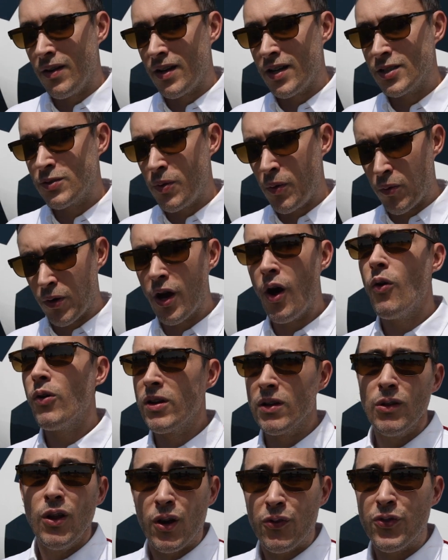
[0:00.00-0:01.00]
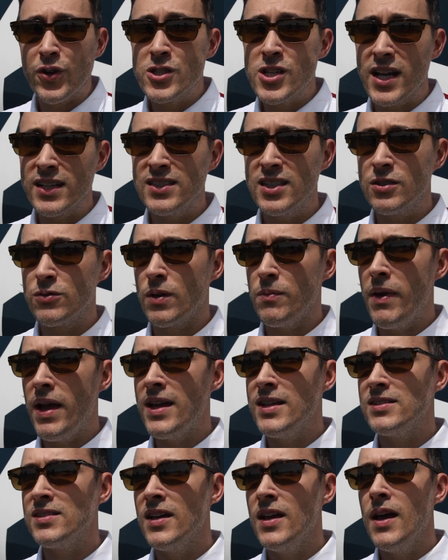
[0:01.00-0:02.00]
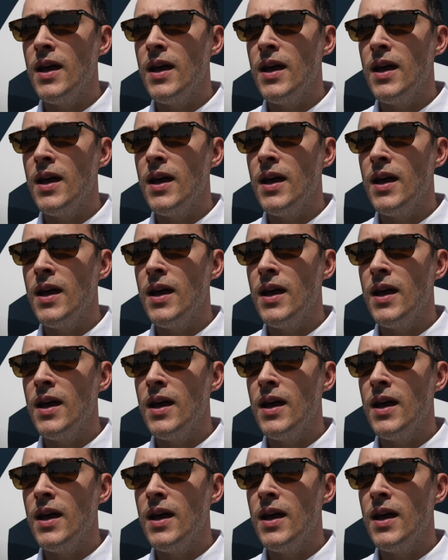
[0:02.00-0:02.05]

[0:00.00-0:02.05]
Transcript: because we were going to look for Jesse's remains.